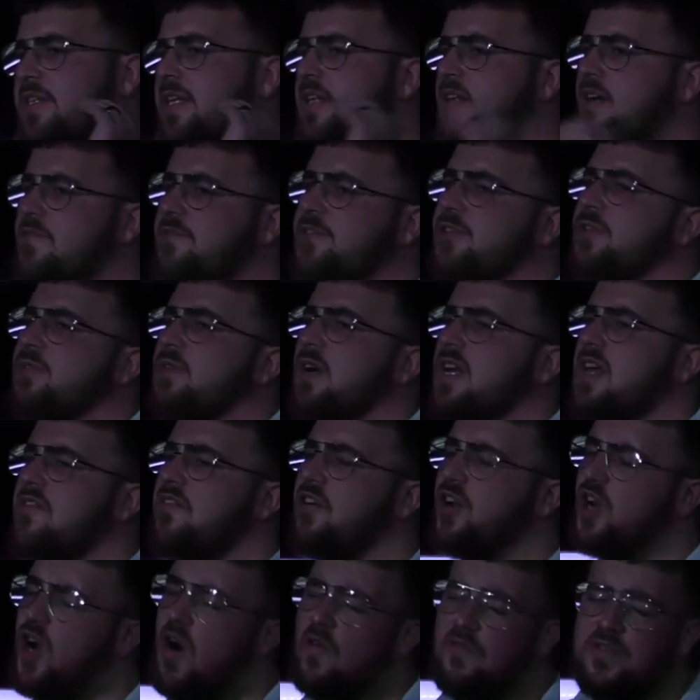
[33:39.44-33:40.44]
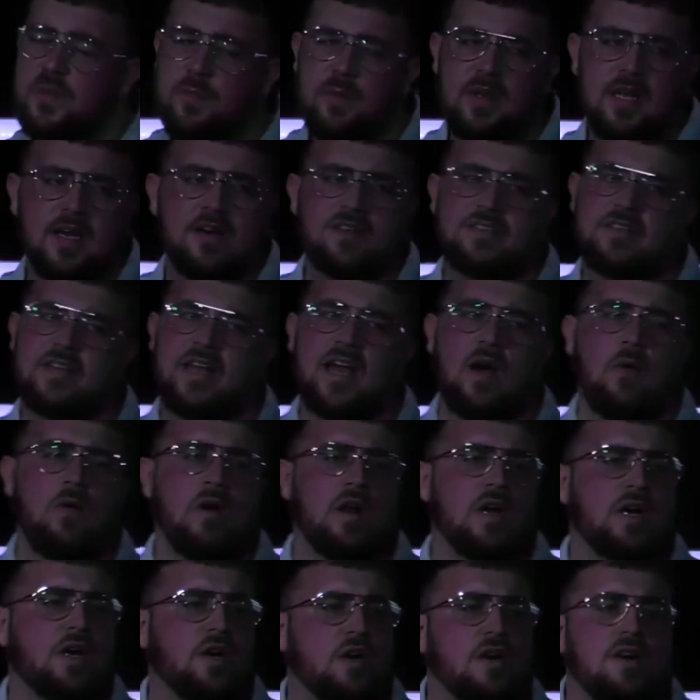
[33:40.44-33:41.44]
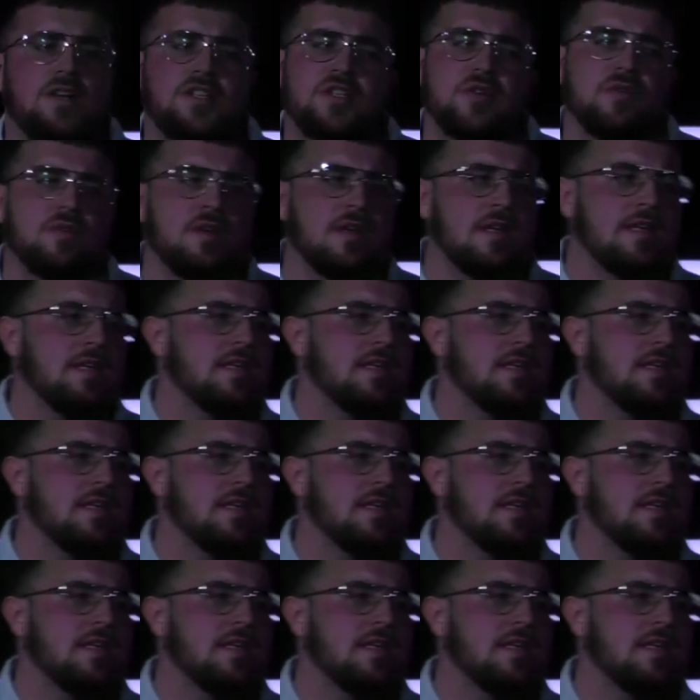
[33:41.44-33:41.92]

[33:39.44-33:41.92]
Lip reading: he loves you. And if you're comfortable here today, I want to encourage you,